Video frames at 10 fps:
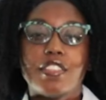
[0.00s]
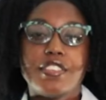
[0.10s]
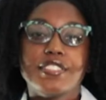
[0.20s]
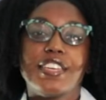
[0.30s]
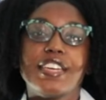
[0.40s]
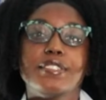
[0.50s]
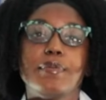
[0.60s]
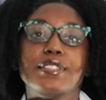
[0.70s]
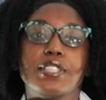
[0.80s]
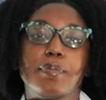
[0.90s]
This takes
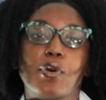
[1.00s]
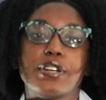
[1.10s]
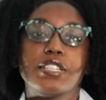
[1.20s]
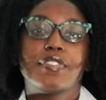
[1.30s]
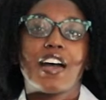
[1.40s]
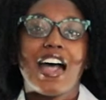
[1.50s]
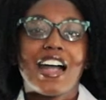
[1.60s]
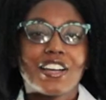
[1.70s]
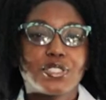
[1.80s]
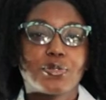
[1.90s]
me to the point of
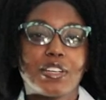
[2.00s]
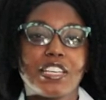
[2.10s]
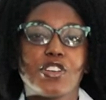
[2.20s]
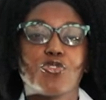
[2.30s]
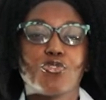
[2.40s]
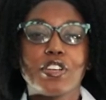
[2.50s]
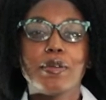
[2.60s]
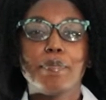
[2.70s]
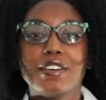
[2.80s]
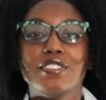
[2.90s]
actually
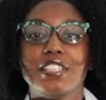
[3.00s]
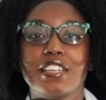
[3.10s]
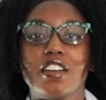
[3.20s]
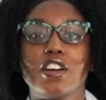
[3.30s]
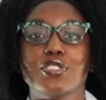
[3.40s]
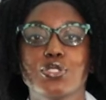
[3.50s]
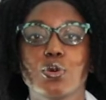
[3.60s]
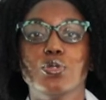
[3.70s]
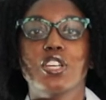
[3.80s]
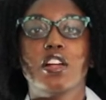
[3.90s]
rebuilding our
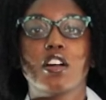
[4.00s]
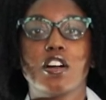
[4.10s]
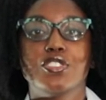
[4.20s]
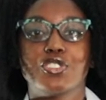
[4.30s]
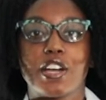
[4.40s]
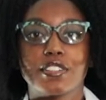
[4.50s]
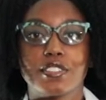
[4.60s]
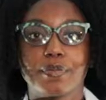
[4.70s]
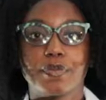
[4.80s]
social contract,